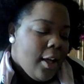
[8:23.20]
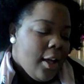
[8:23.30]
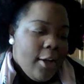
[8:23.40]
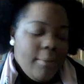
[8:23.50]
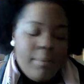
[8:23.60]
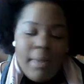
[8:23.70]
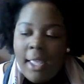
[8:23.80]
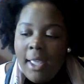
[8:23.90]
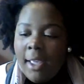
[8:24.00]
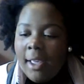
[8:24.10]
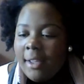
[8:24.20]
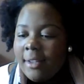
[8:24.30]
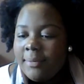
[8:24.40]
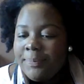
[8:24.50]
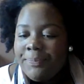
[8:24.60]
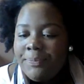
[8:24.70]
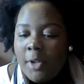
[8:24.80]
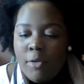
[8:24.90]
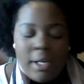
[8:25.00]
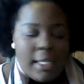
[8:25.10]
Nothing
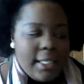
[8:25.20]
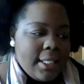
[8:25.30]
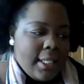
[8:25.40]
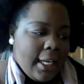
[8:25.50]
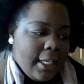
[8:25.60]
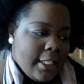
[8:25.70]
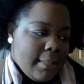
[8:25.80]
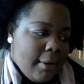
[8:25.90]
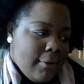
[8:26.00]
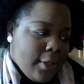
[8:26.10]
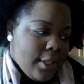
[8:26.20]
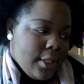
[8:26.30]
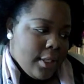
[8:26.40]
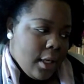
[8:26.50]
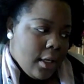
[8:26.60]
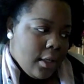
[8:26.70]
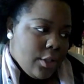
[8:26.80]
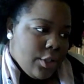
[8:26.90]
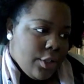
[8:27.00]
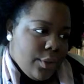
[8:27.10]
really to say. This is my first
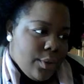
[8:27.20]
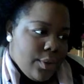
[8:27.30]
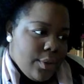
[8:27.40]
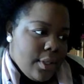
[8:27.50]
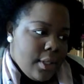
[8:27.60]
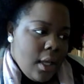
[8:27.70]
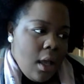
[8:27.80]
juice.